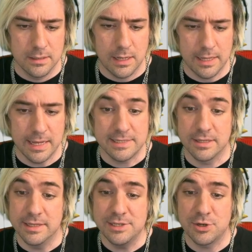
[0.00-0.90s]
And that's a
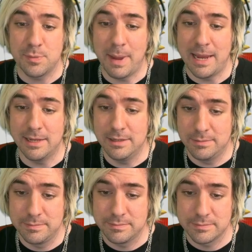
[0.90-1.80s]
lizard
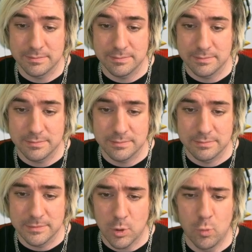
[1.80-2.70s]
man,
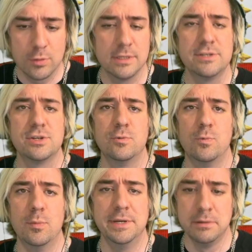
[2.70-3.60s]
or a lizard
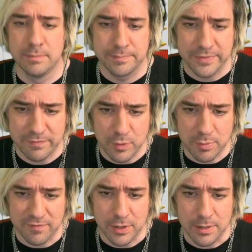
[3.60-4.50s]
woman, if you
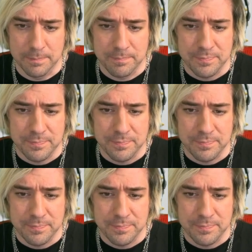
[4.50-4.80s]
prefer.